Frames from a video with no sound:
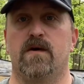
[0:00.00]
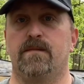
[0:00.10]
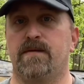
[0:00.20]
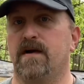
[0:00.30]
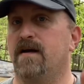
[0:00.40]

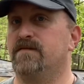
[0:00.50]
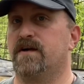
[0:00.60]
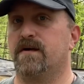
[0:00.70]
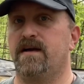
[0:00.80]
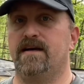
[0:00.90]
Hope you're having a
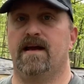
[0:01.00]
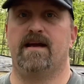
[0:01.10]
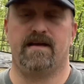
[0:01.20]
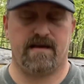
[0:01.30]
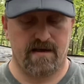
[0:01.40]
great
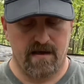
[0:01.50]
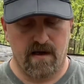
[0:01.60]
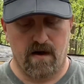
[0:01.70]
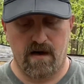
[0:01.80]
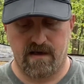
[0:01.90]
day.
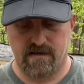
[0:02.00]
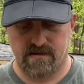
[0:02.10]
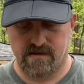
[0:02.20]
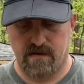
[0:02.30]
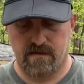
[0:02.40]
Alright,
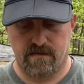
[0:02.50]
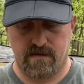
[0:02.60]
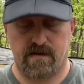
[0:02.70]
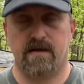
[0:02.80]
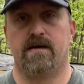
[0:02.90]
so
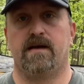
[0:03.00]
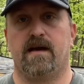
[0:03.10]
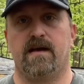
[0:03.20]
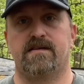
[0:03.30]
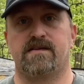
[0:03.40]

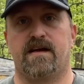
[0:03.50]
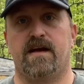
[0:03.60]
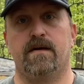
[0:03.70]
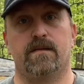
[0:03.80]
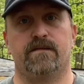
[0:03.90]
it's
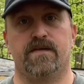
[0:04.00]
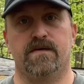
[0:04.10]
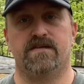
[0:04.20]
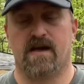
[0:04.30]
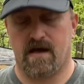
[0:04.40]
gear
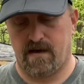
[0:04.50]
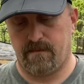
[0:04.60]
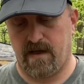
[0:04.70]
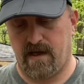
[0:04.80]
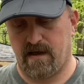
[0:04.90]
review
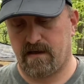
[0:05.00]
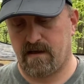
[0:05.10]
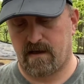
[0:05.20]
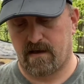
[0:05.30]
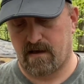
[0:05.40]
time, and
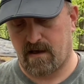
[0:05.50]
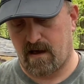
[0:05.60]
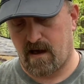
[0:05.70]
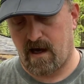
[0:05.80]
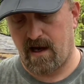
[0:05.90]

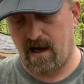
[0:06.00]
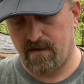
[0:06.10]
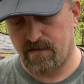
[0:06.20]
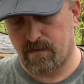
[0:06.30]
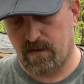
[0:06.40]
I
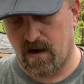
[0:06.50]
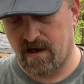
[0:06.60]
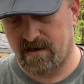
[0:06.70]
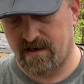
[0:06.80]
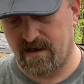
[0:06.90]
have a
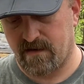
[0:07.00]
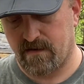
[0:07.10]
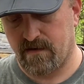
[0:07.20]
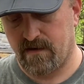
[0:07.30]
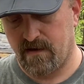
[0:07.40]
product
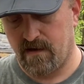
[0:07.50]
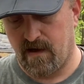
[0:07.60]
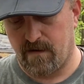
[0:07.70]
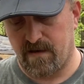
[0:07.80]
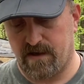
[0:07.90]
here.
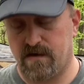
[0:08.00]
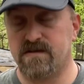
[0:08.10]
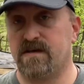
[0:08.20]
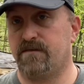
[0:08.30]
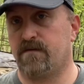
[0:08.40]
I've been
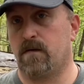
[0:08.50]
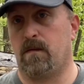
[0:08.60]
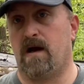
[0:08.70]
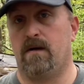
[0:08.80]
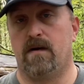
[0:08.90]
using it for a
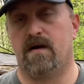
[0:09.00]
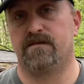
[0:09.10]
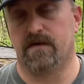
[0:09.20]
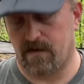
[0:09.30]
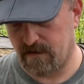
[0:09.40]
while,
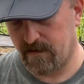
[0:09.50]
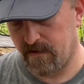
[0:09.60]
off and on.